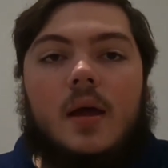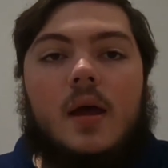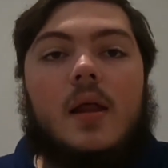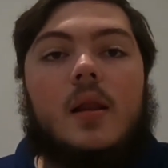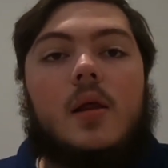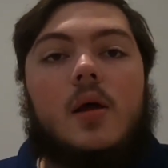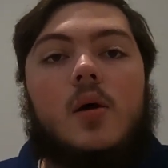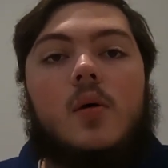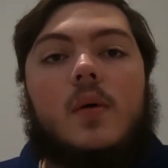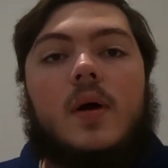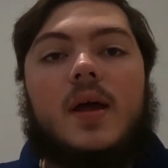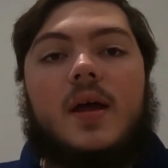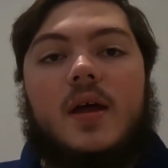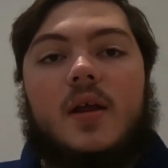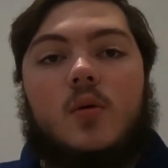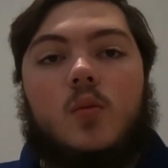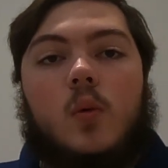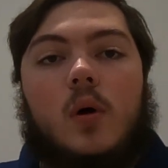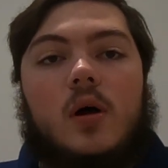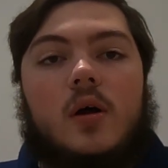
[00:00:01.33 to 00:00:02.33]
Hello
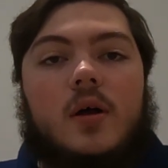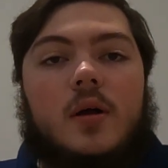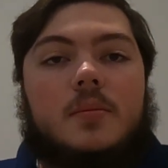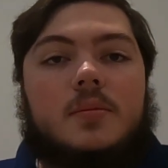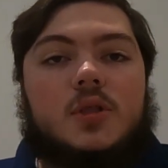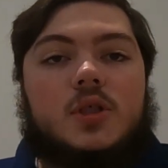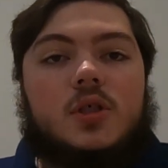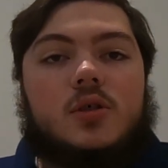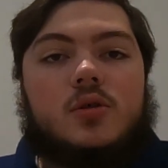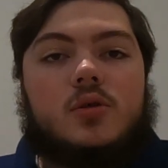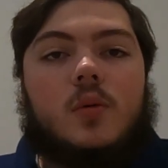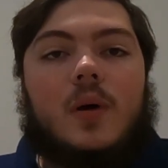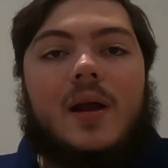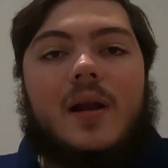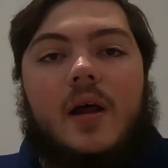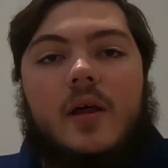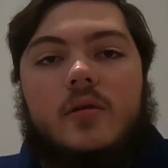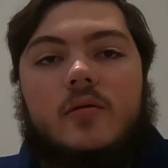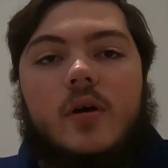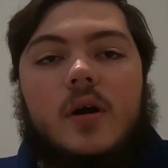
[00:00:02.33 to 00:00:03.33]
and welcome to
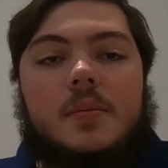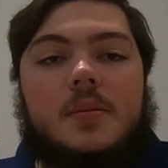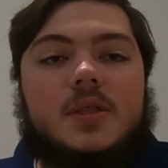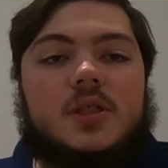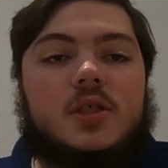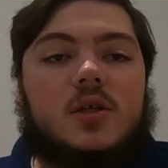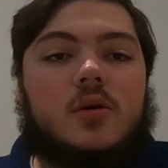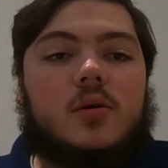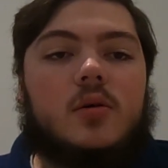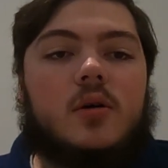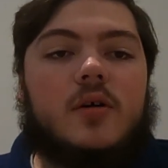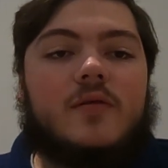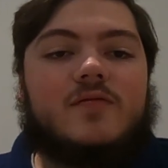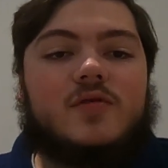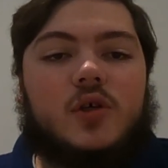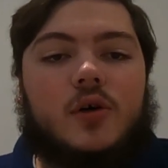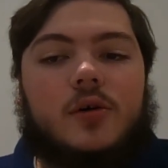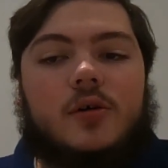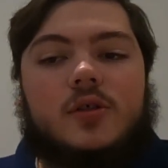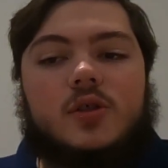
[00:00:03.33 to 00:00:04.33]
another episode of
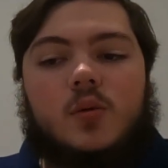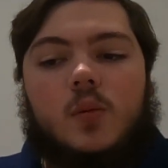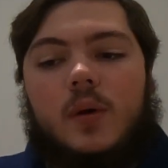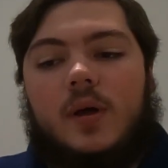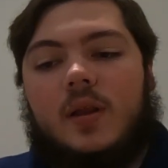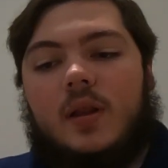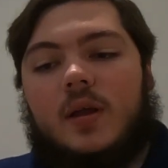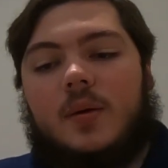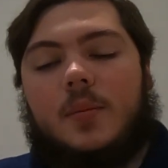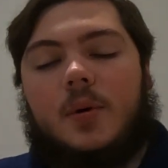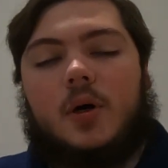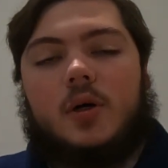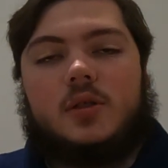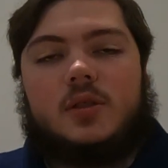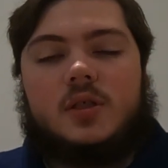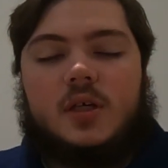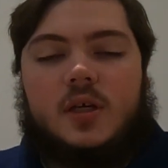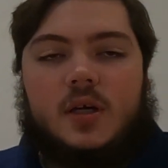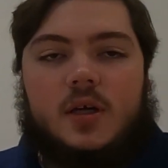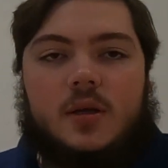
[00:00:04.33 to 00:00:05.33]
Charles Weekly
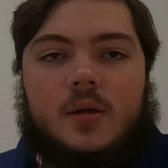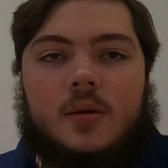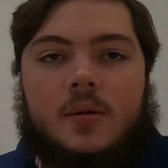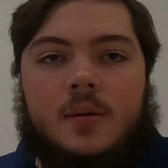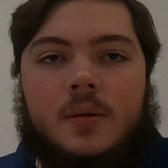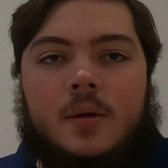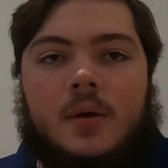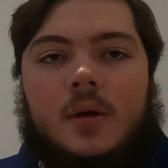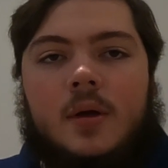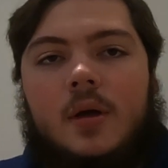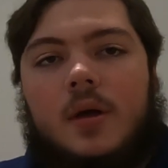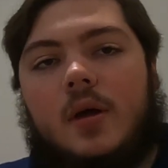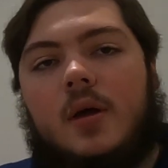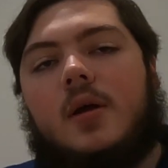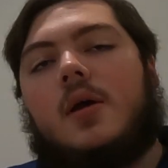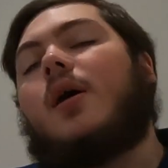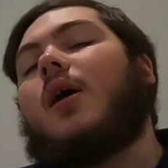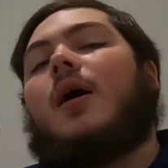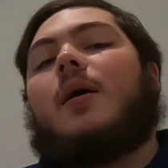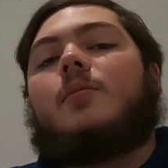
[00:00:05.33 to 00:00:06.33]
Party.
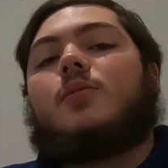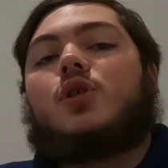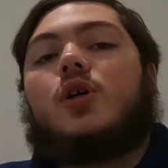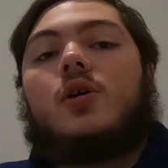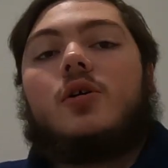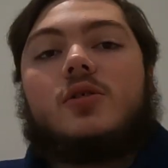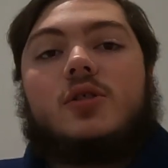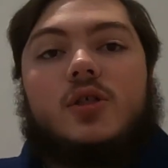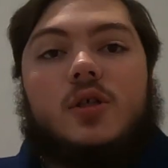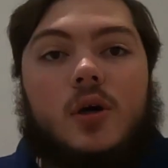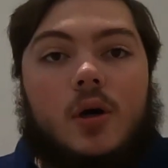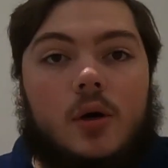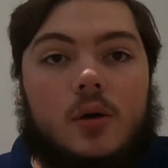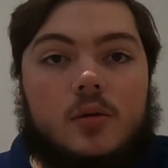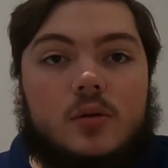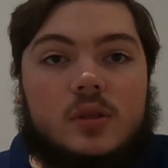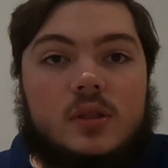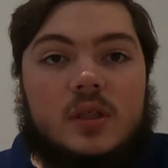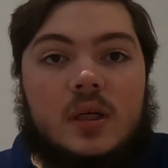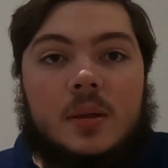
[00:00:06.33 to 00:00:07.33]
I'm Charles, your
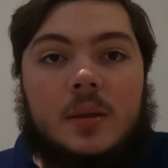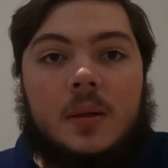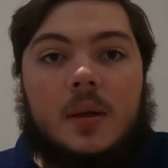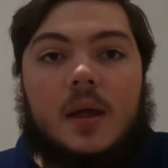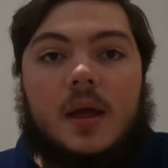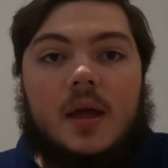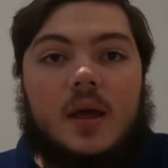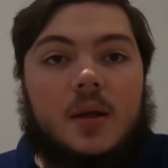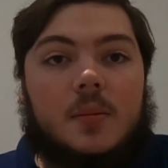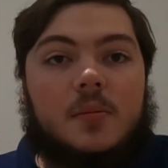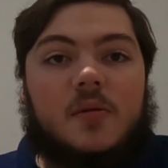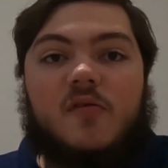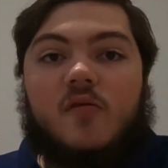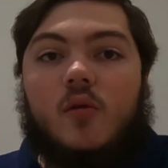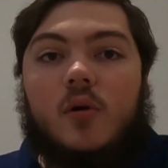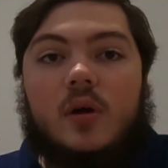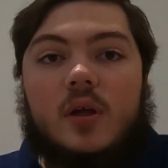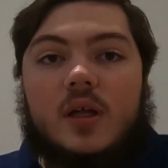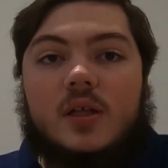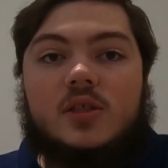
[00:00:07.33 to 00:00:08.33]
host, and
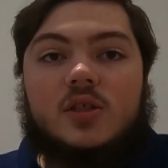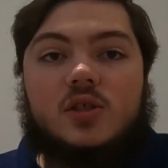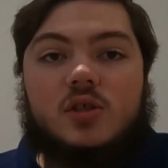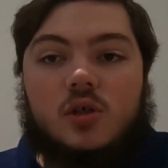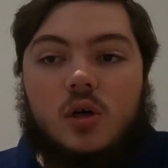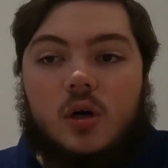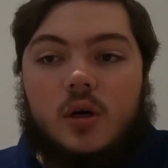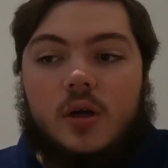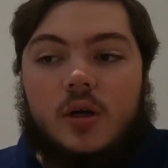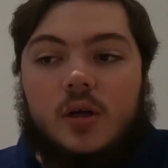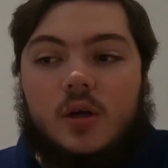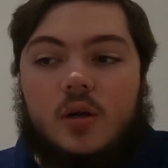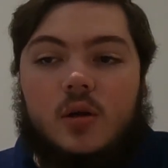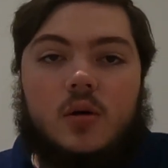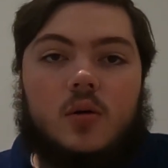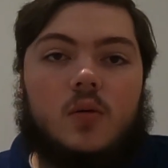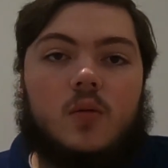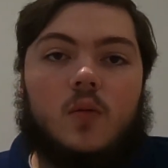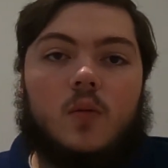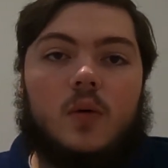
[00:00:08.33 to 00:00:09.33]
before we get started
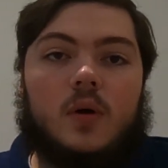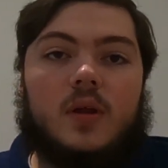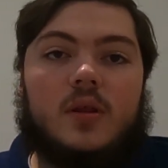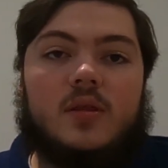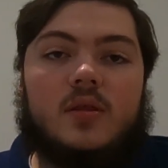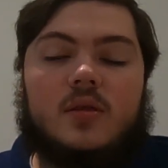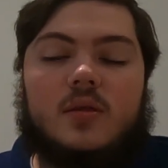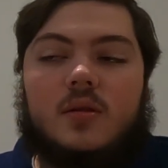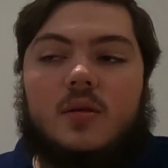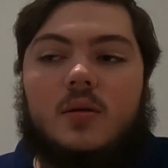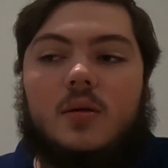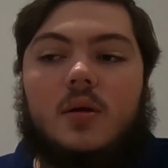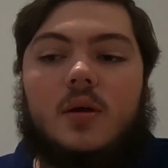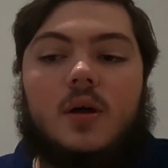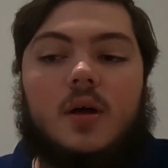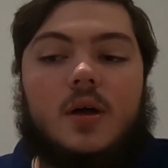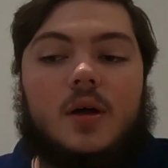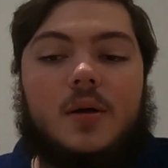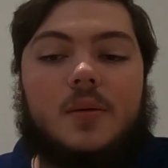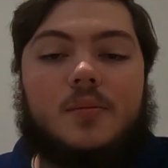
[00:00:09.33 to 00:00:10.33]
with
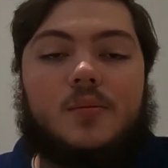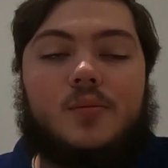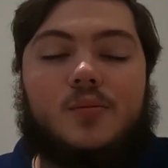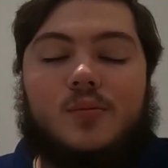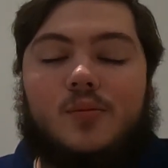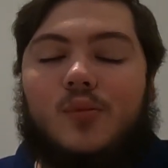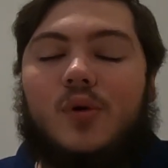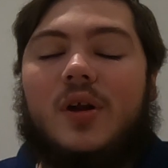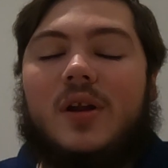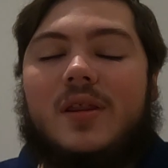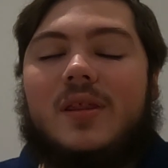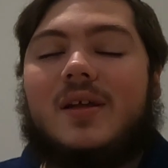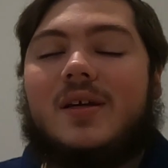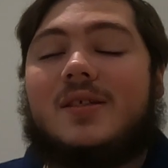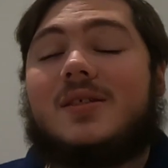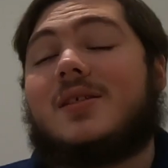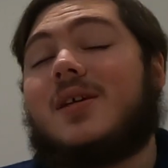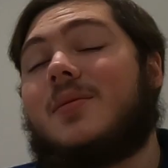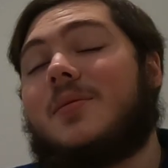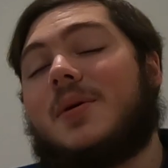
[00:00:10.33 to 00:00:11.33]
what I think
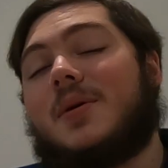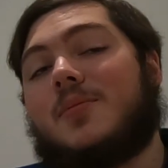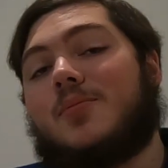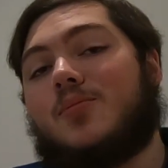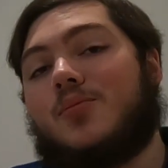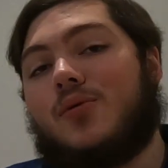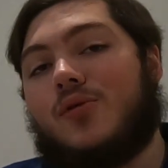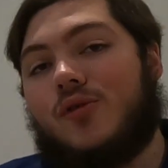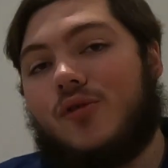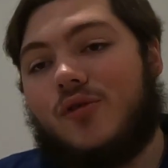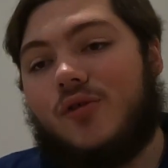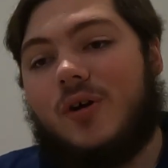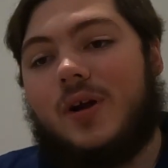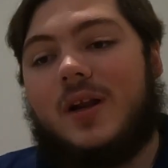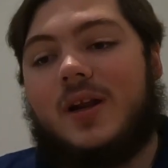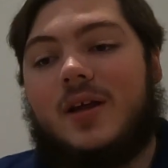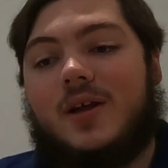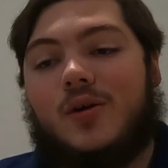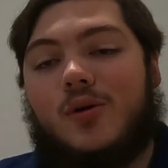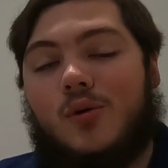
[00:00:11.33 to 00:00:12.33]
is going to be a
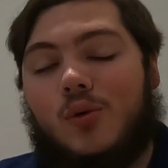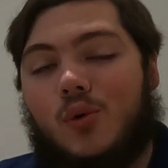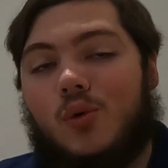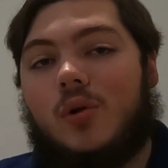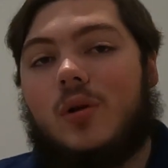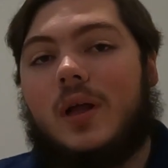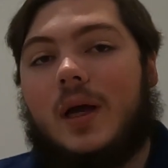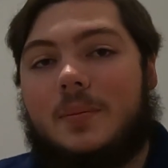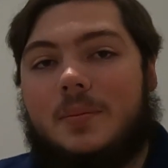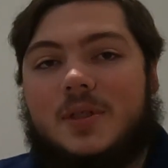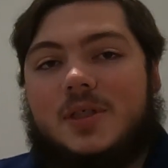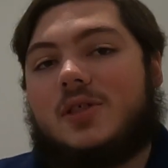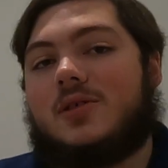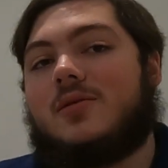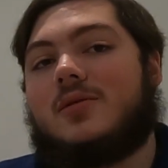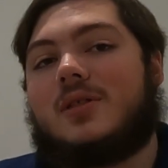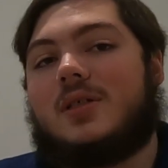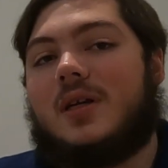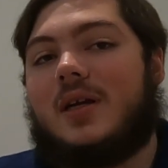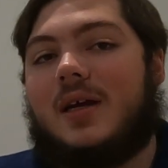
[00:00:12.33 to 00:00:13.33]
pretty cool
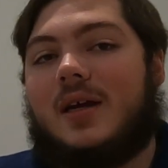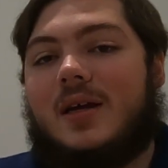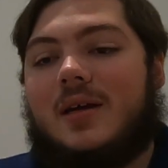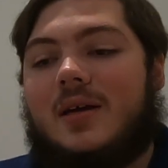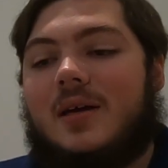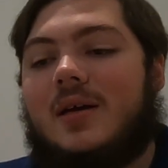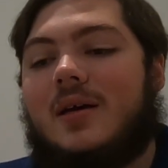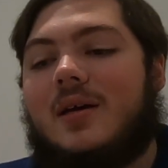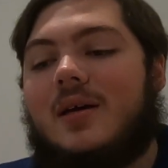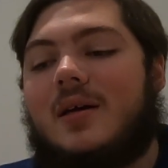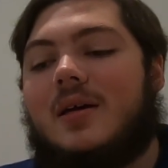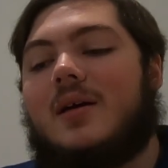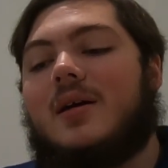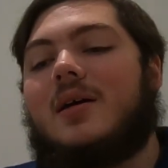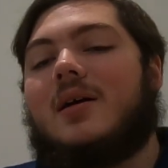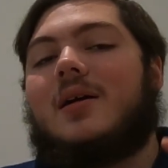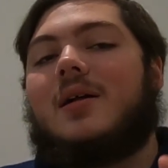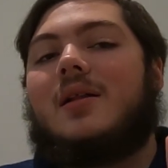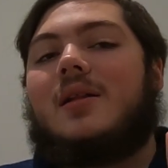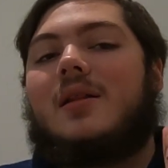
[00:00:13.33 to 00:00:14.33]
episode today,
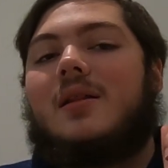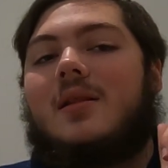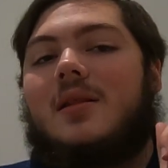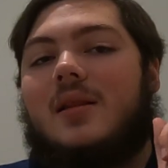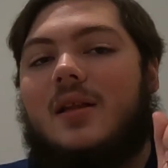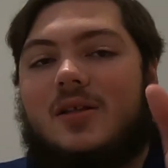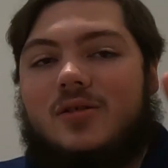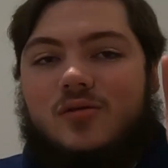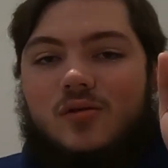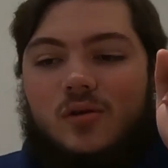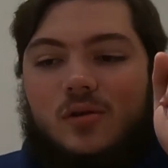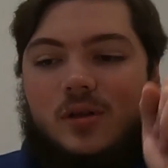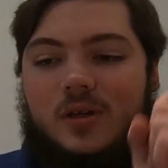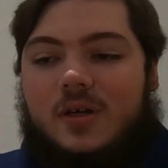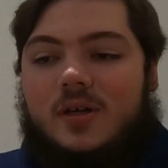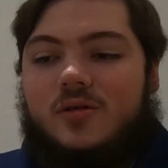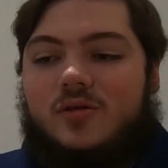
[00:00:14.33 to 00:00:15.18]
let's roll the